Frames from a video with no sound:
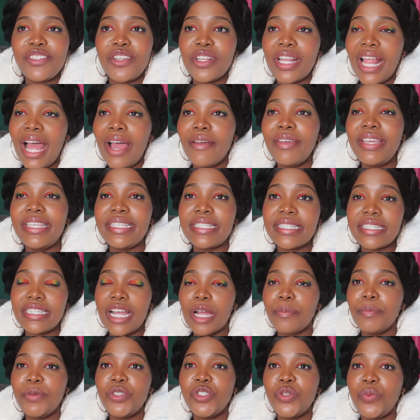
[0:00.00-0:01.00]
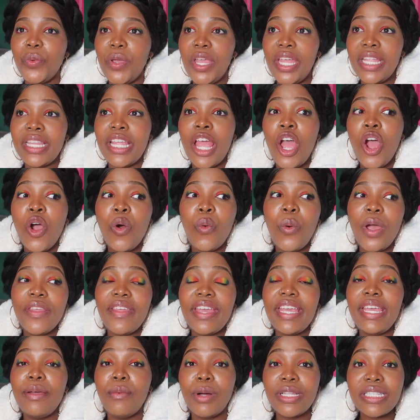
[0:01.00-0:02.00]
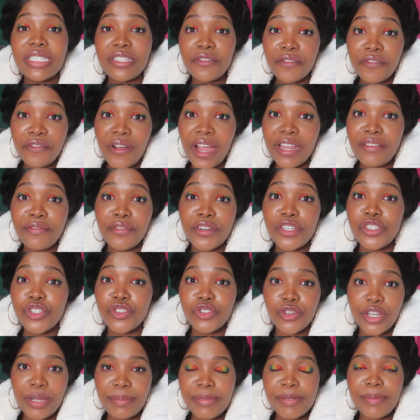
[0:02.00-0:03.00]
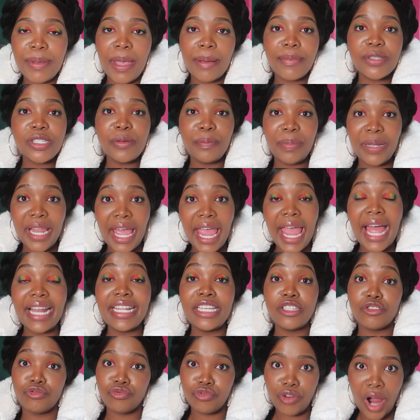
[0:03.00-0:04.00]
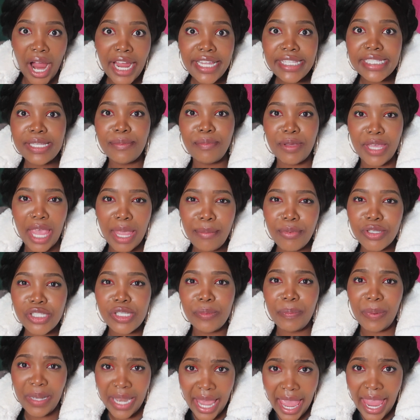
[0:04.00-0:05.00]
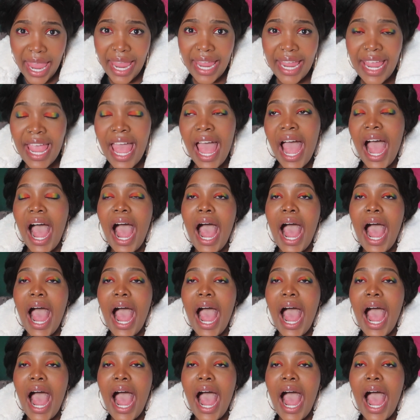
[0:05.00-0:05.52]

So now he's stuck between whether he wants to fight for his dream to be able to play and his right to be able to play